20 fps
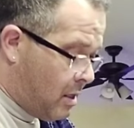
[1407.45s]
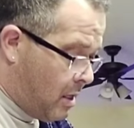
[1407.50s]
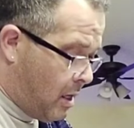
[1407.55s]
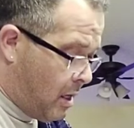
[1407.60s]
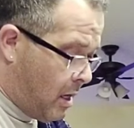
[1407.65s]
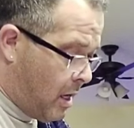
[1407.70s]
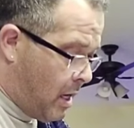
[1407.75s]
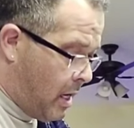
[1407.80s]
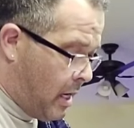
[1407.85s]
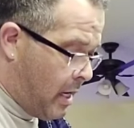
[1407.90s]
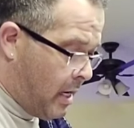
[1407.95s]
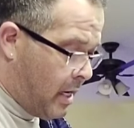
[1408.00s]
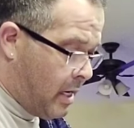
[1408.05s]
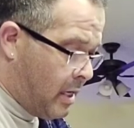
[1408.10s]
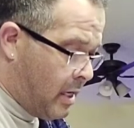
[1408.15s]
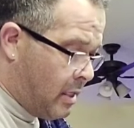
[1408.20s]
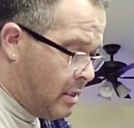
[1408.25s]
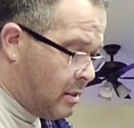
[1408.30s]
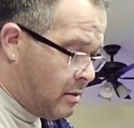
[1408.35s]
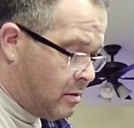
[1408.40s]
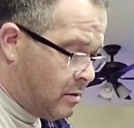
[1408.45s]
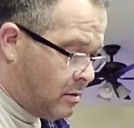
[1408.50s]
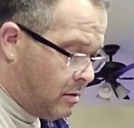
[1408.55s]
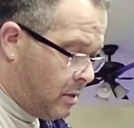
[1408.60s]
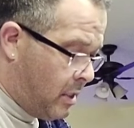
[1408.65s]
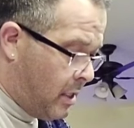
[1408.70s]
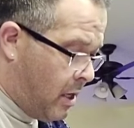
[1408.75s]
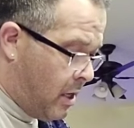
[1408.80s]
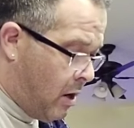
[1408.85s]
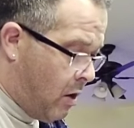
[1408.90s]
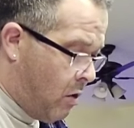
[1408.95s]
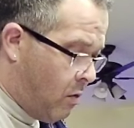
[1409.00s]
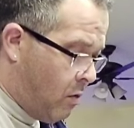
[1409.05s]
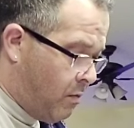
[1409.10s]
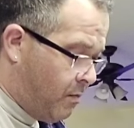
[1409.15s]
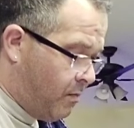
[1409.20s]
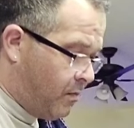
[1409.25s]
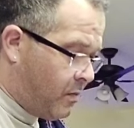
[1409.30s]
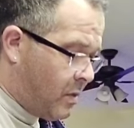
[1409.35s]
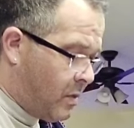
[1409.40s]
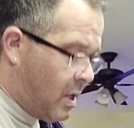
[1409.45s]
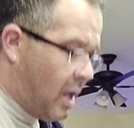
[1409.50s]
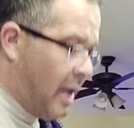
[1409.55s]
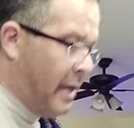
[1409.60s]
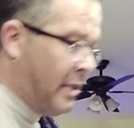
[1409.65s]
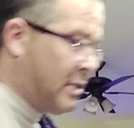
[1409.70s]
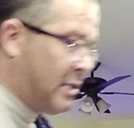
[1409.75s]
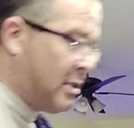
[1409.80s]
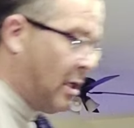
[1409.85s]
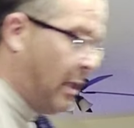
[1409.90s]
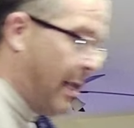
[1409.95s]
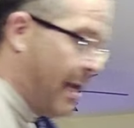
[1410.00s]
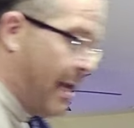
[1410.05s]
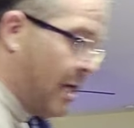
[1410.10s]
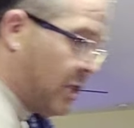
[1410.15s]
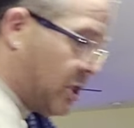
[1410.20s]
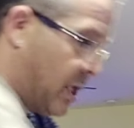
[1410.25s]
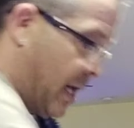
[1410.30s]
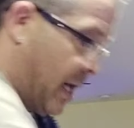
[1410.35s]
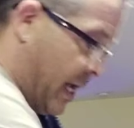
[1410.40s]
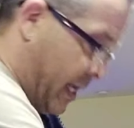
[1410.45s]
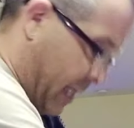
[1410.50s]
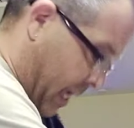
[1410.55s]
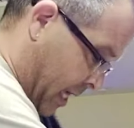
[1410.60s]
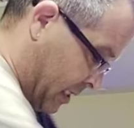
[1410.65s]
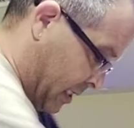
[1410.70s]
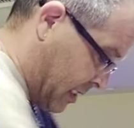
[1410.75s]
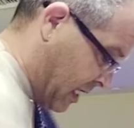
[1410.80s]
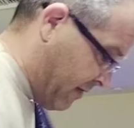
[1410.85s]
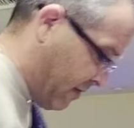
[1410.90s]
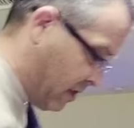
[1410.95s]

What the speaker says: in, you know, isolation, I guess, even